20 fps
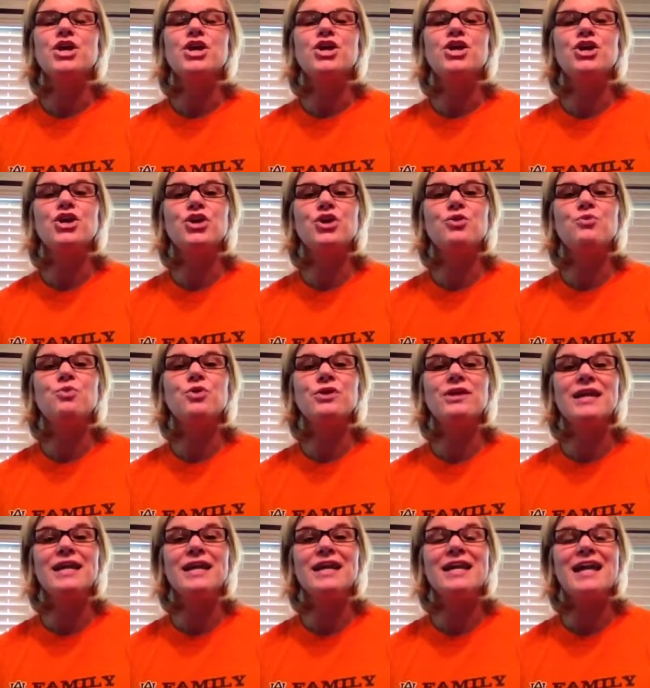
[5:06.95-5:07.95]
you will
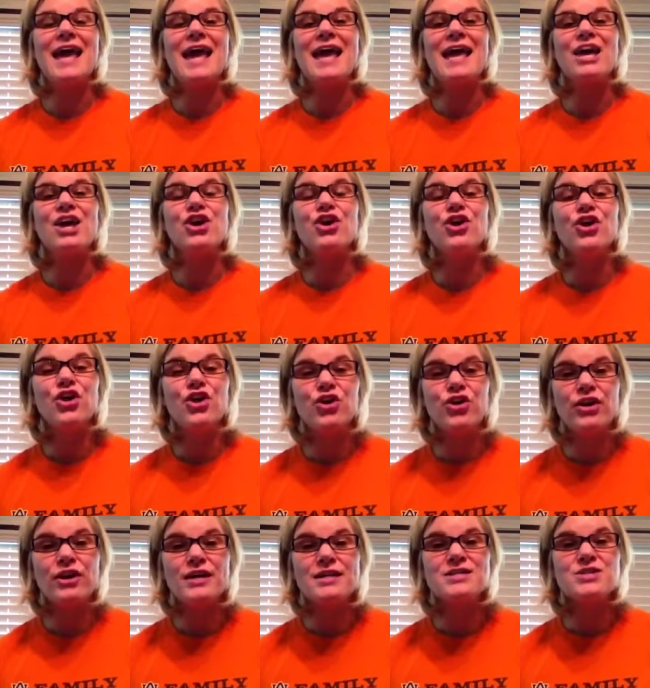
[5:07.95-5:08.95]
need a
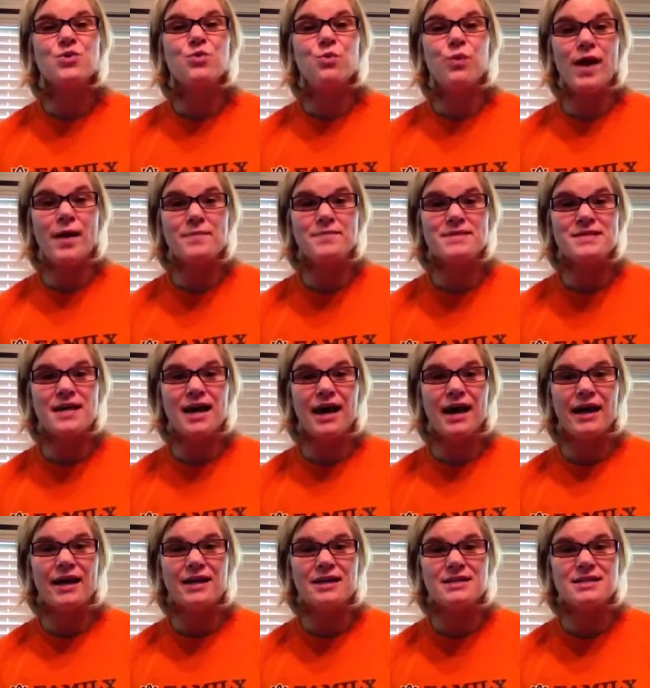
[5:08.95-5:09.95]
current
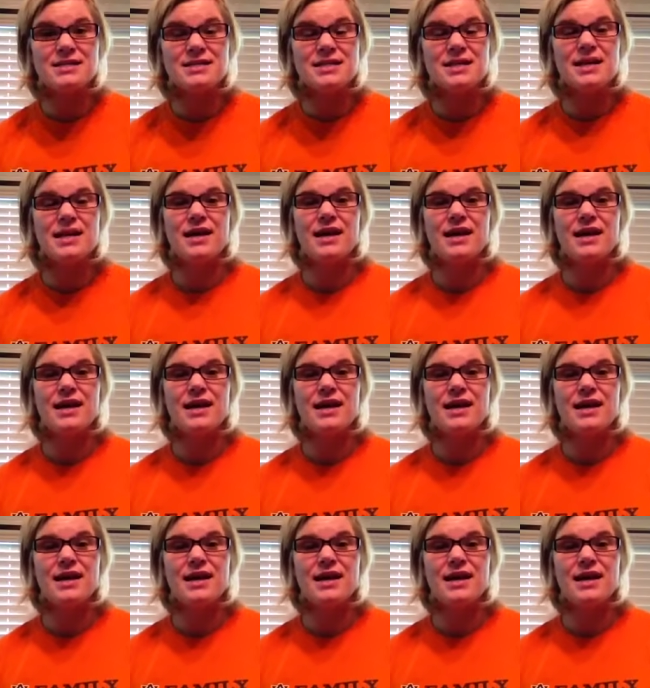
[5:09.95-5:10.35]
website.